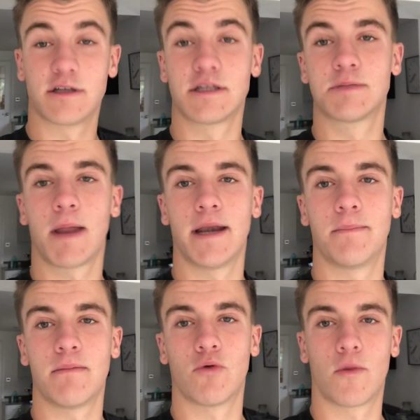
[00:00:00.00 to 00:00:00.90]
explain a
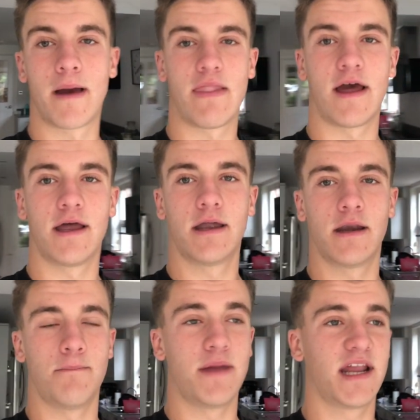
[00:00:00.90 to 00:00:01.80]
bit more about that in
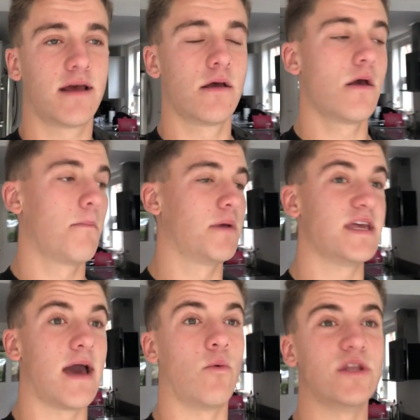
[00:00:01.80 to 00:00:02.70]
a minute. But
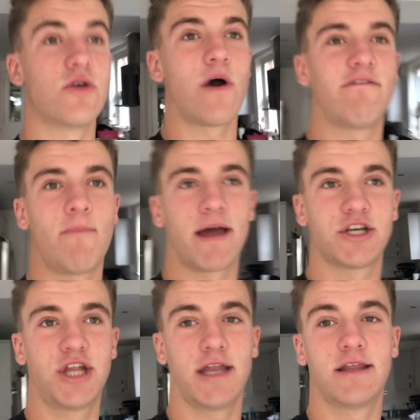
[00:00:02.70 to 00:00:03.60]
yeah, we do have a
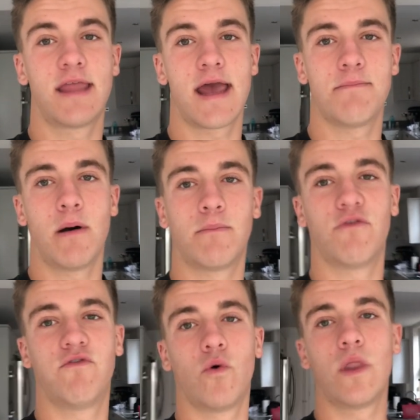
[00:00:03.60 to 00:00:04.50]
match day today, but
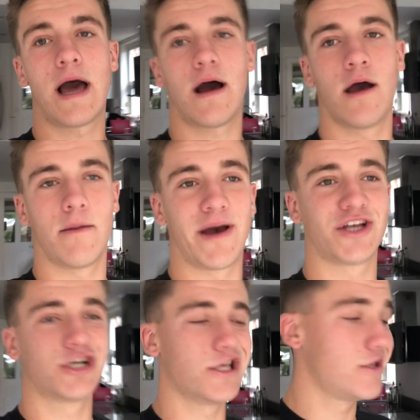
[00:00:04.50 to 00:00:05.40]
before that I am
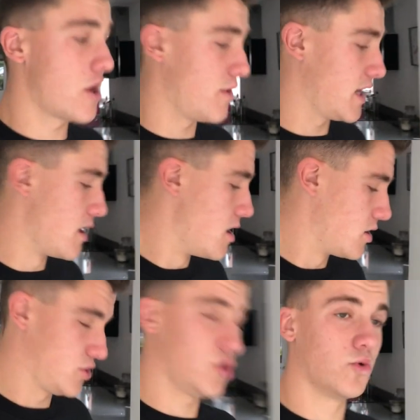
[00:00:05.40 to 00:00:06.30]
actually going
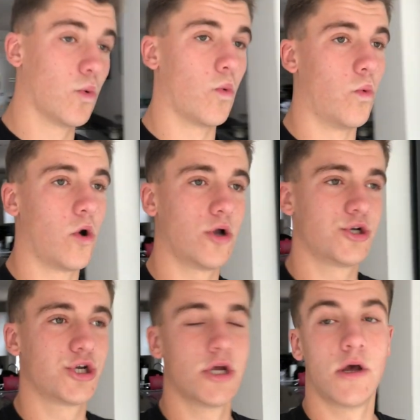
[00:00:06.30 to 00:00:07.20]
to
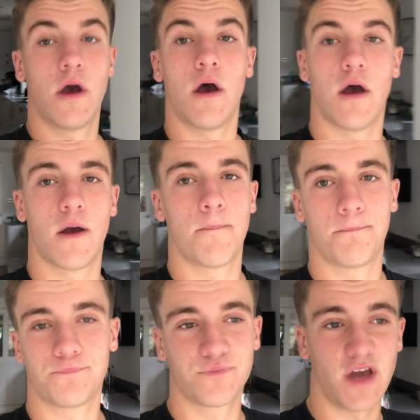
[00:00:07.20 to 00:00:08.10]
watch
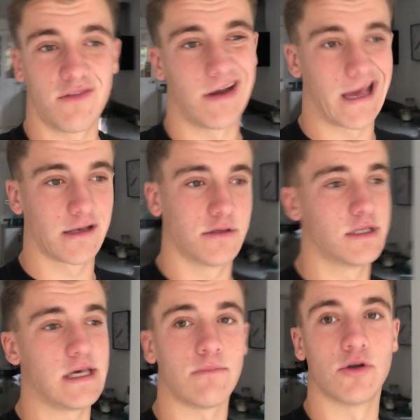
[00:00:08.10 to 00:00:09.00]
the other Langton
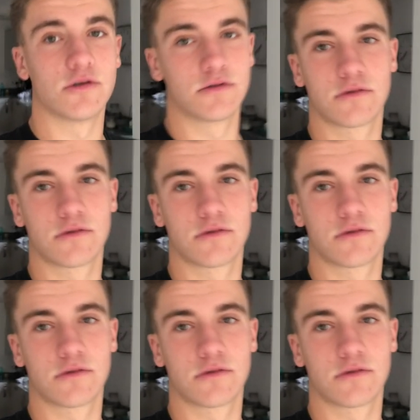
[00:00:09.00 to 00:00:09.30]
team and